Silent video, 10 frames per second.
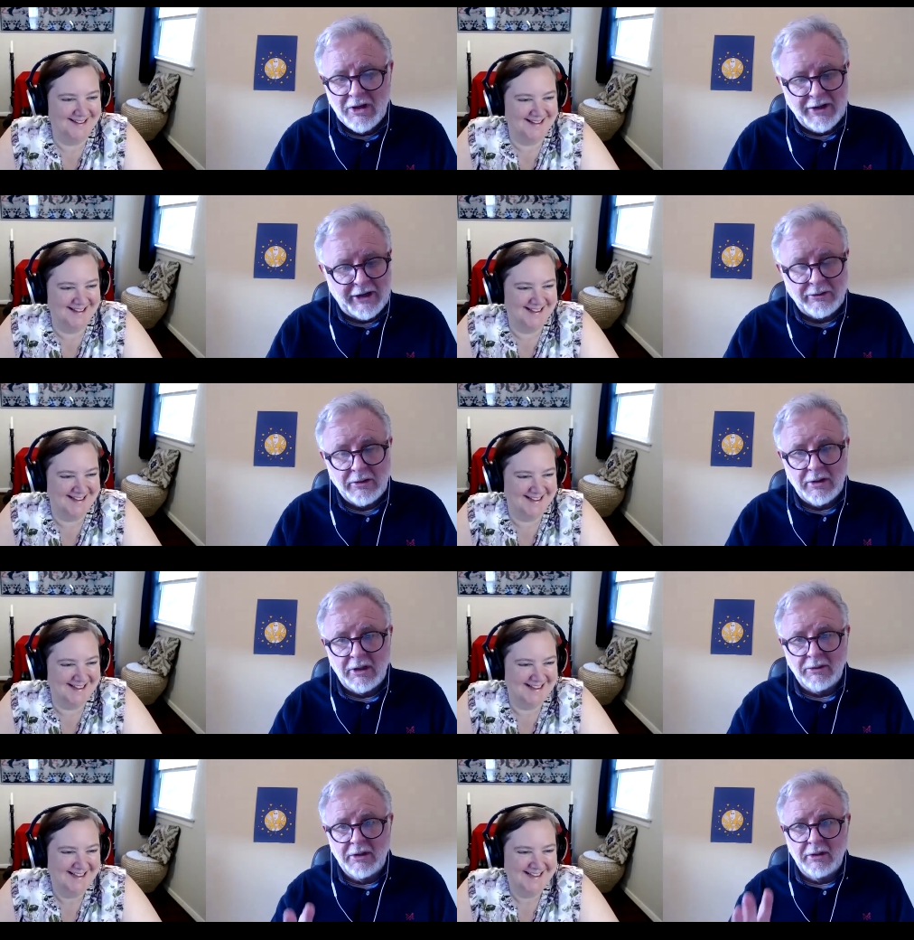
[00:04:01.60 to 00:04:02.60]
Speaker 1: Now, I,
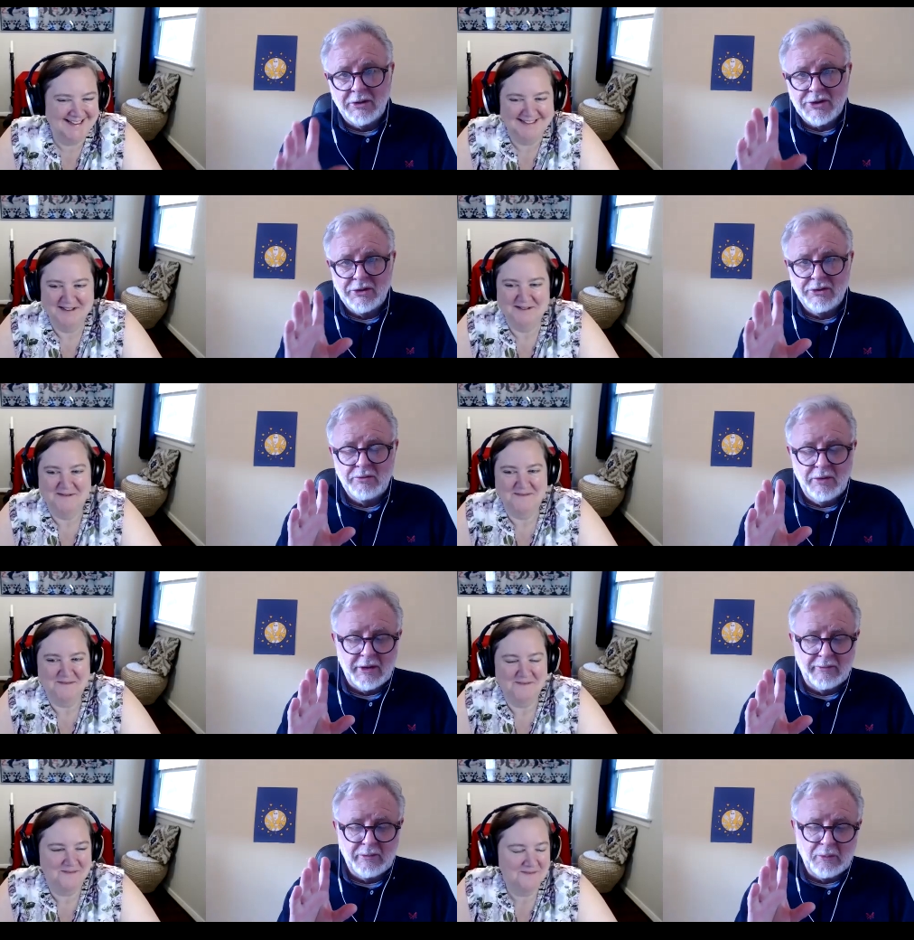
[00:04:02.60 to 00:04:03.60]
I want to,
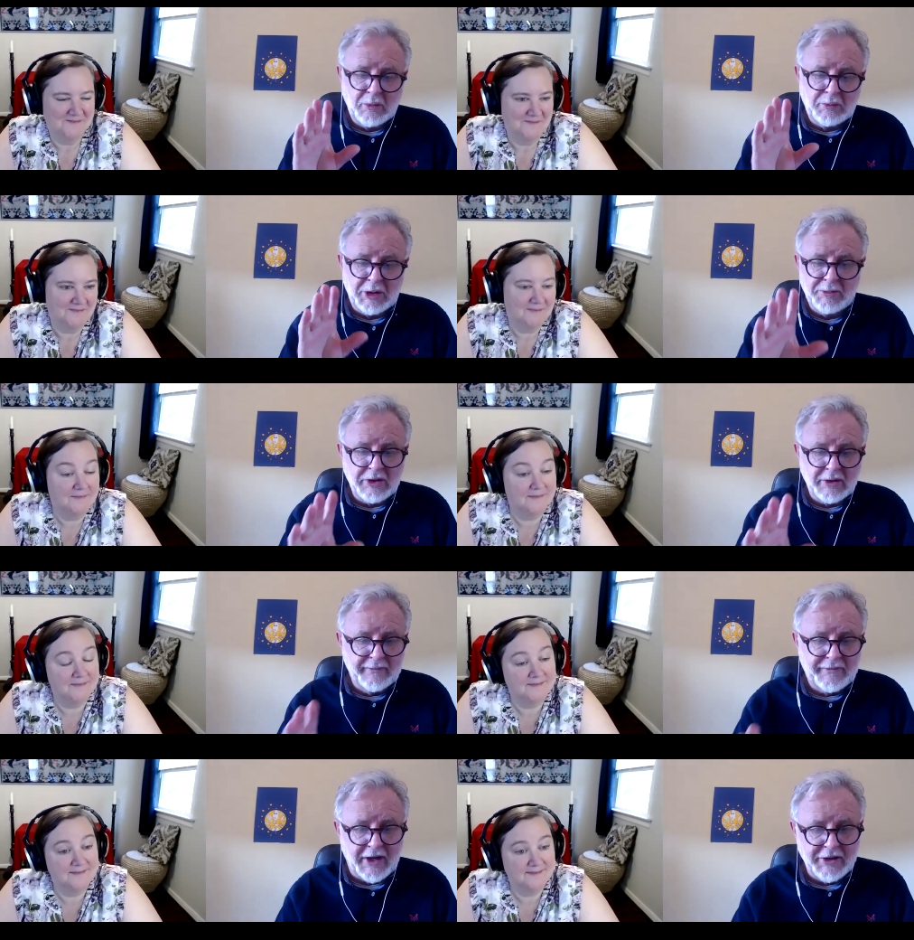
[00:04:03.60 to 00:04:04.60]
um, people can
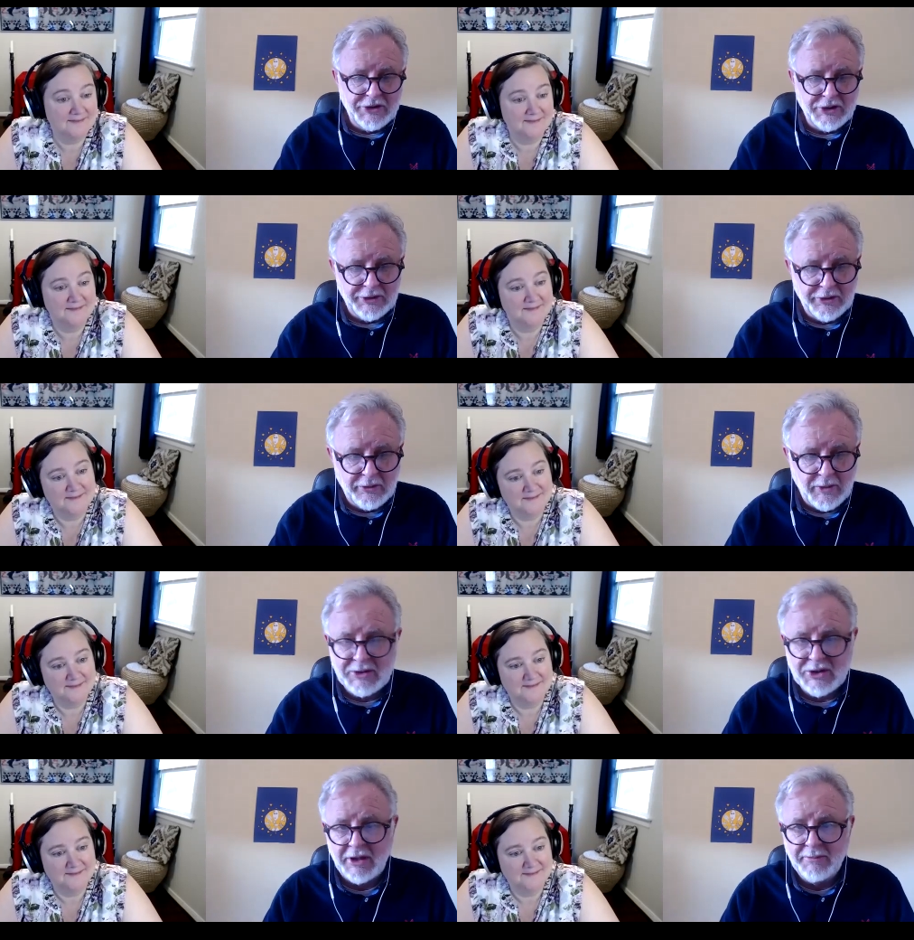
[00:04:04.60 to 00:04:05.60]
find you on your
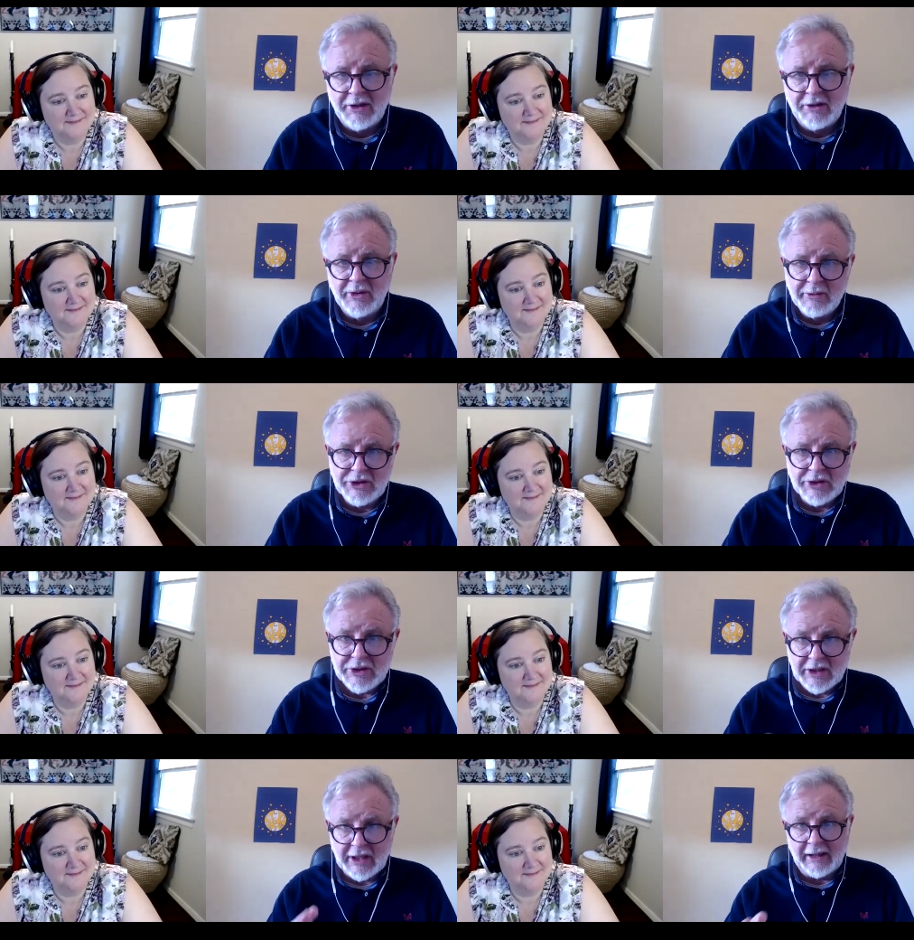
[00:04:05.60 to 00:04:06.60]
website, by the way, which is
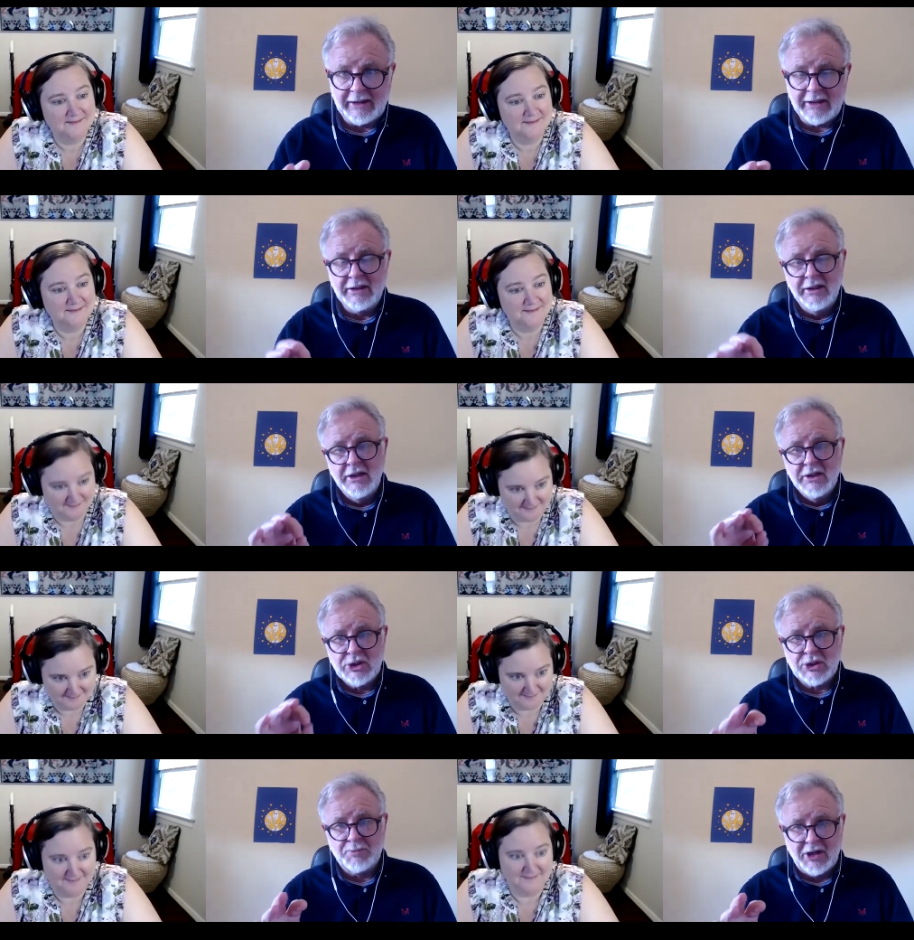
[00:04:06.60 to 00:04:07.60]
Kelle
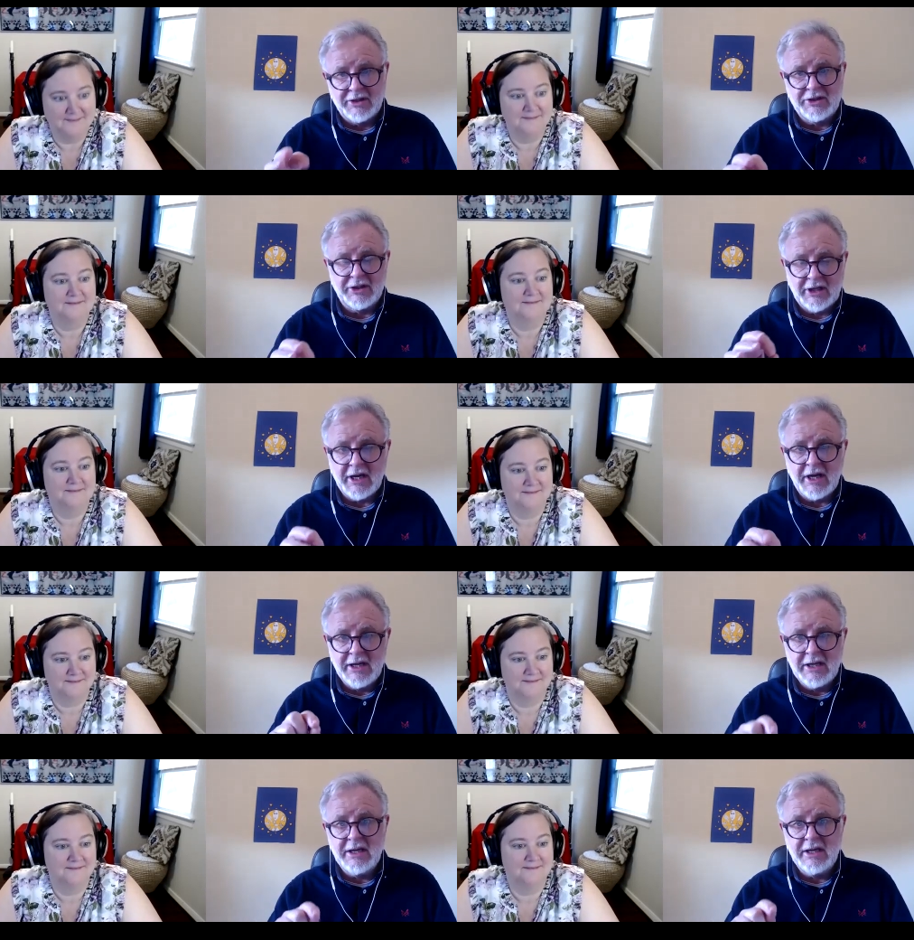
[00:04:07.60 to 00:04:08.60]
Sparta, K
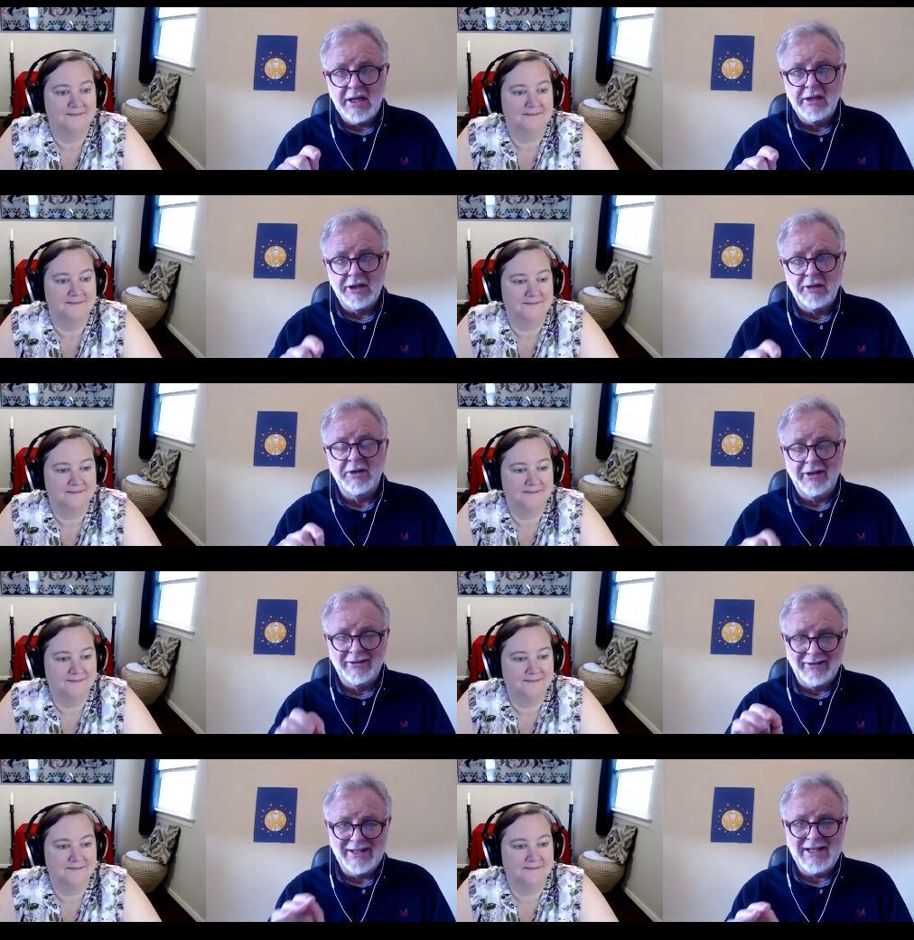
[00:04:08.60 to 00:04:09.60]
E L
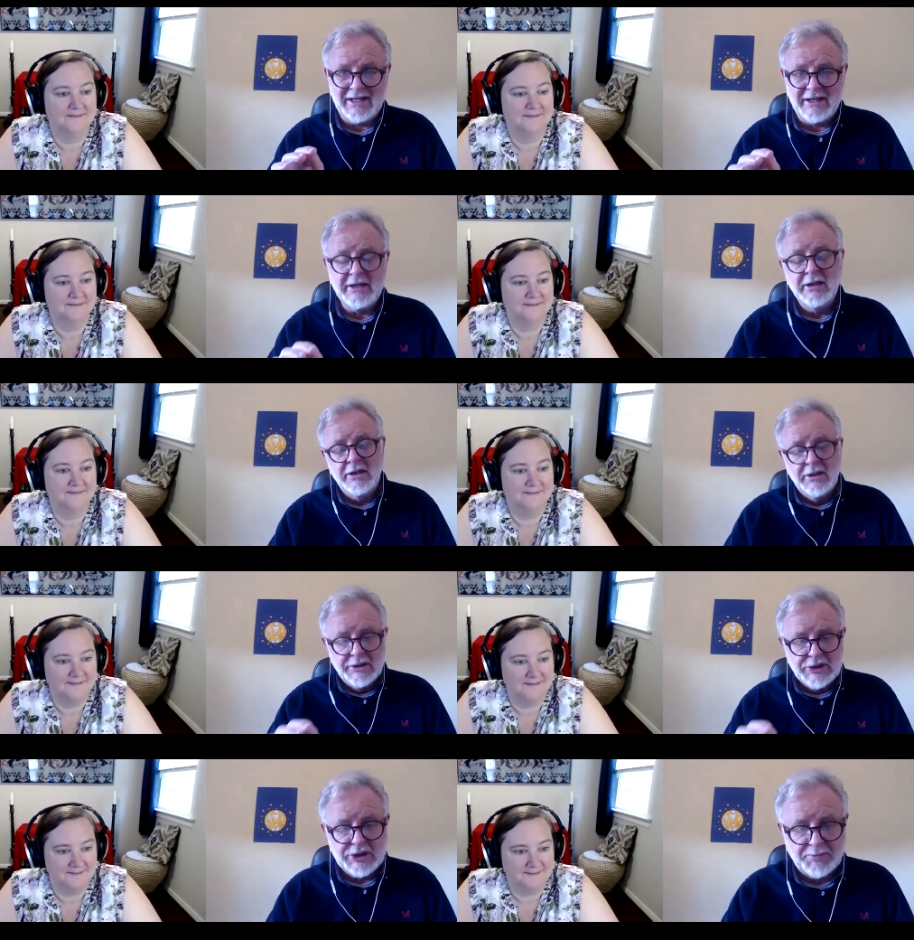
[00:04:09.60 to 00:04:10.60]
L E,
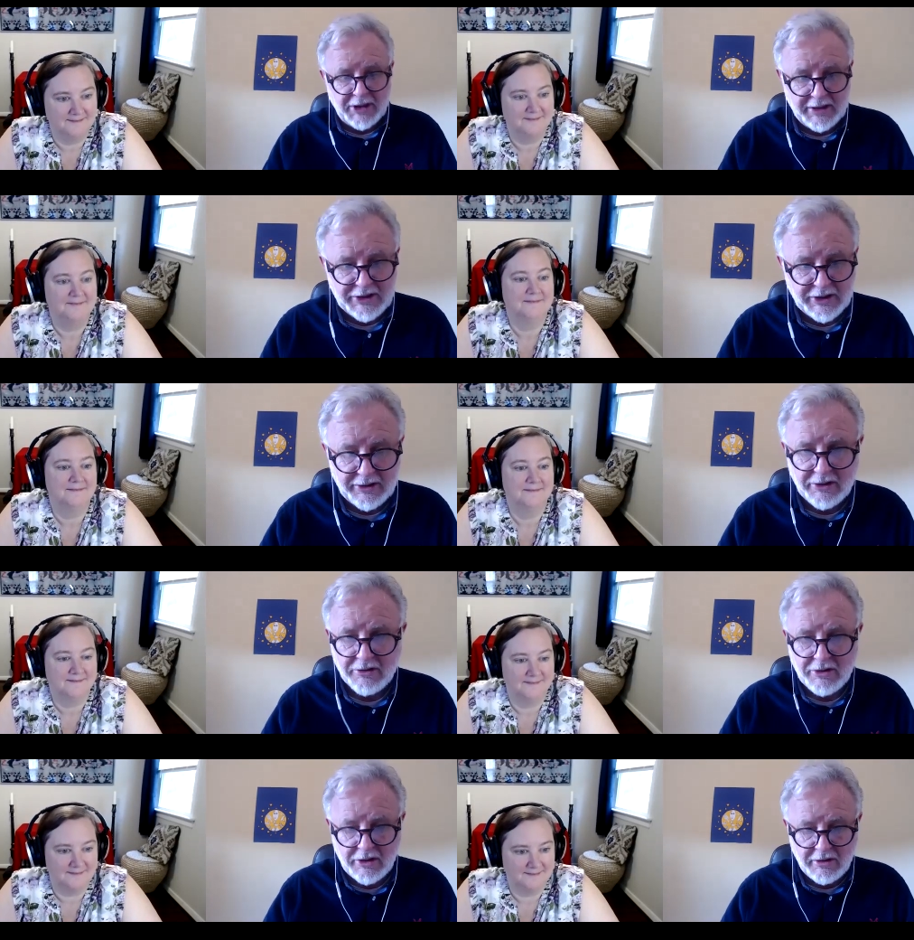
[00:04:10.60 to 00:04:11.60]

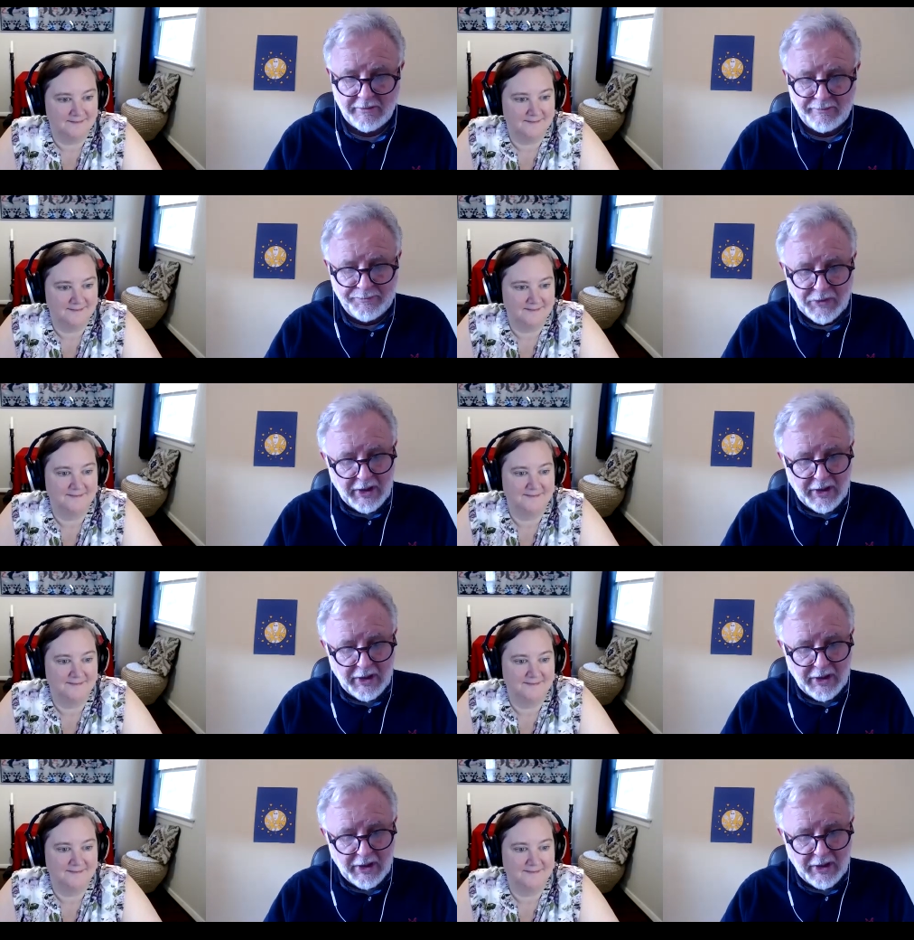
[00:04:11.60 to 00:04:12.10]
sparta.com.